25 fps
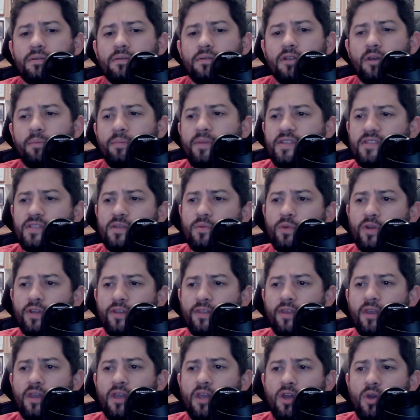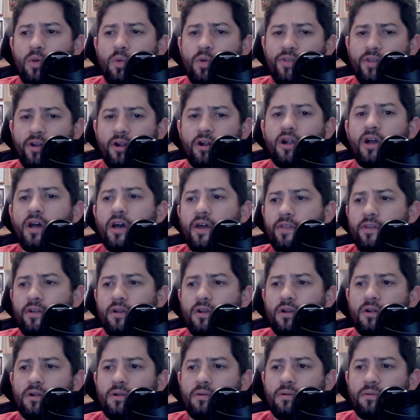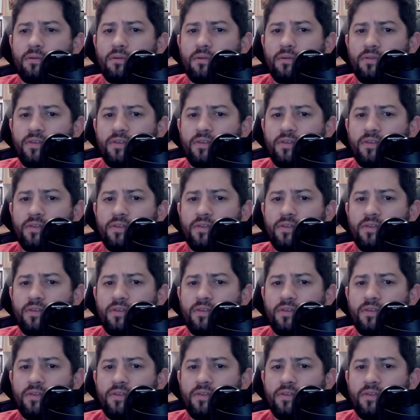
you know, messing with with our other